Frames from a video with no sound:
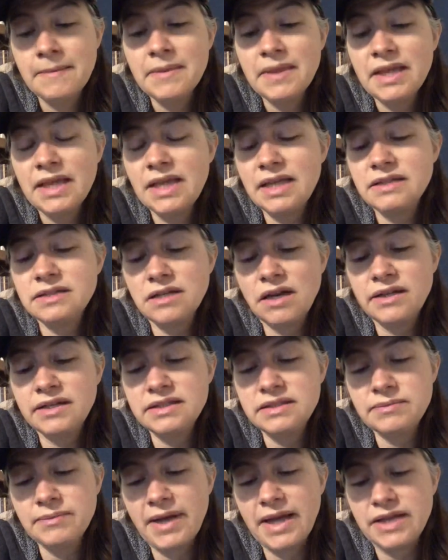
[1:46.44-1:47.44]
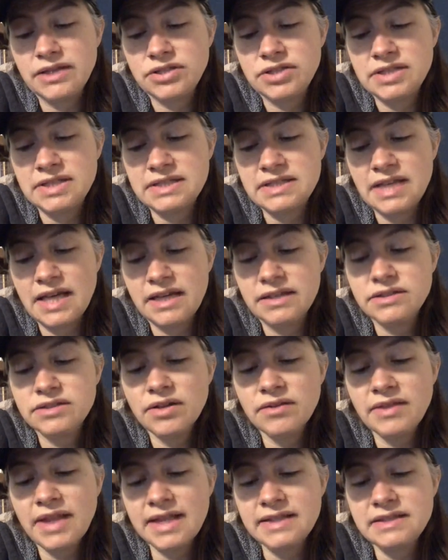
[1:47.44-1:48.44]
He's on his way, she said,
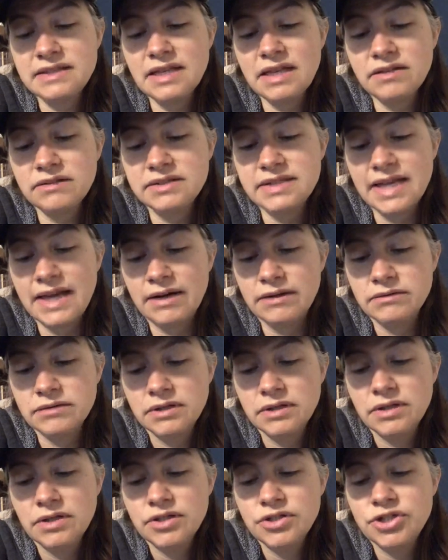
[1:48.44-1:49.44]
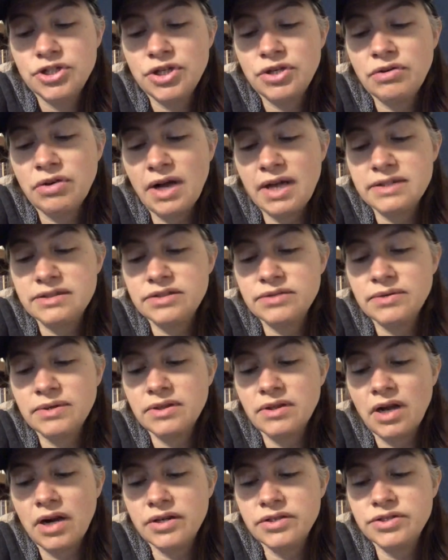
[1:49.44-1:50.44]
so let's settle down. She crossed to a
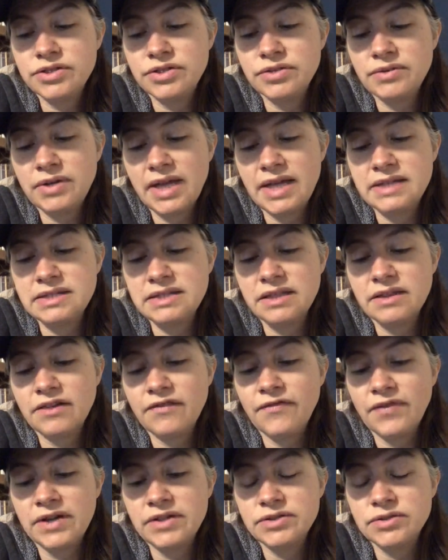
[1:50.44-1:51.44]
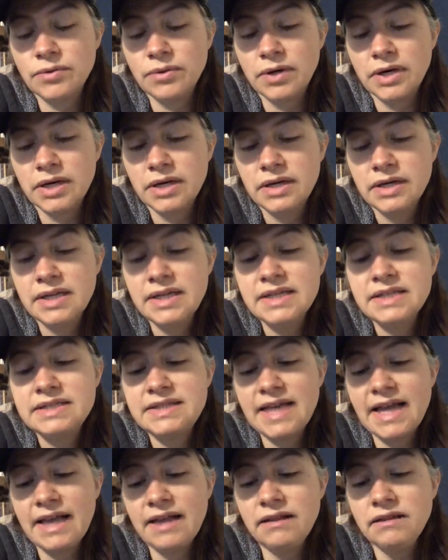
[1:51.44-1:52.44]
large suitcase at the front door.
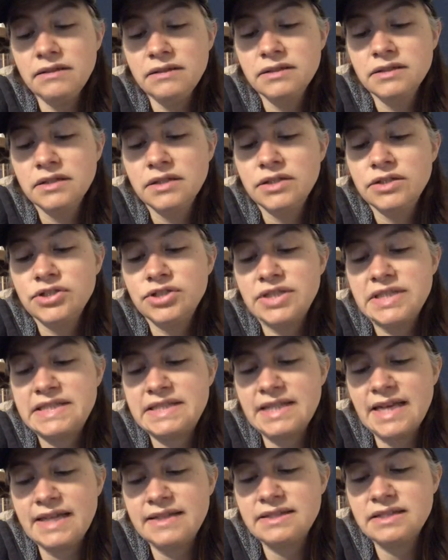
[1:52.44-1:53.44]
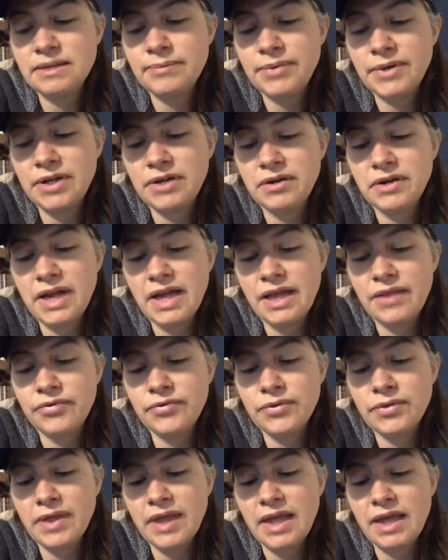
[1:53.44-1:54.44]
Dale, she said, slipping her hand
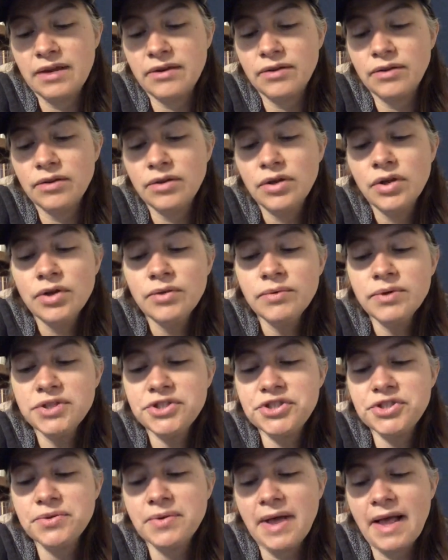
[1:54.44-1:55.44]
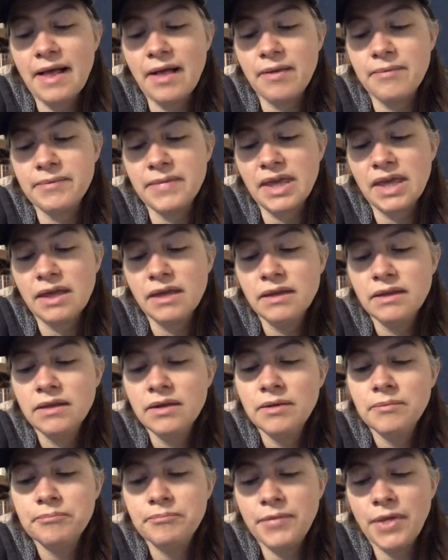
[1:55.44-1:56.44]
through the handle, would you help me?
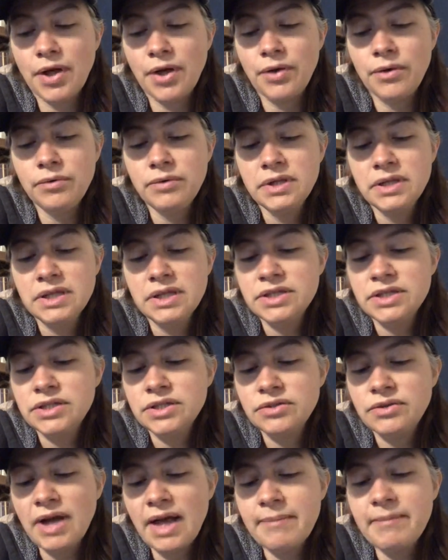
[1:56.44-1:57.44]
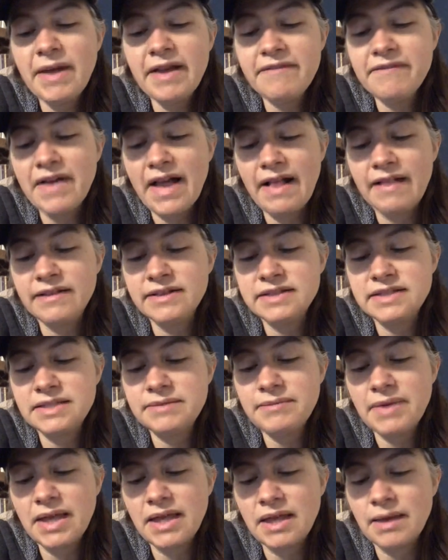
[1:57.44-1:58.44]
Mo, grab my valise
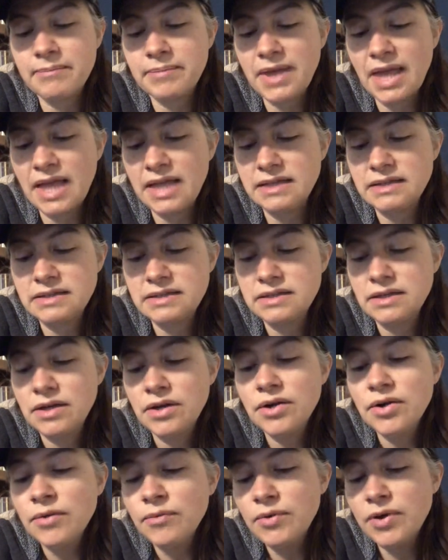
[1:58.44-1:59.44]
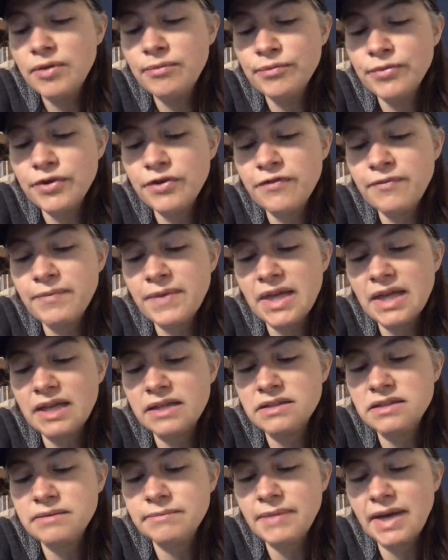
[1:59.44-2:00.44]
and makeup case. We'll move me
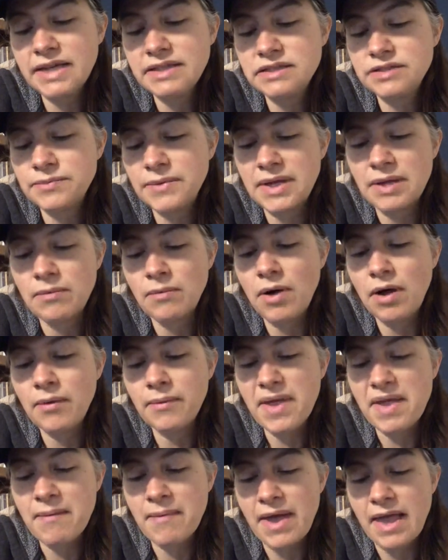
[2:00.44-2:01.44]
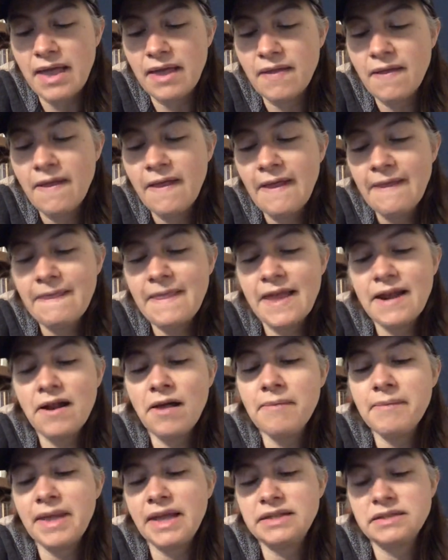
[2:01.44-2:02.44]
into my suite while we wait. Then
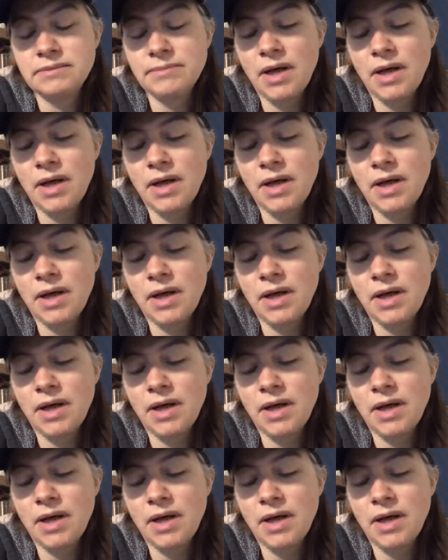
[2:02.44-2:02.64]
I'll make some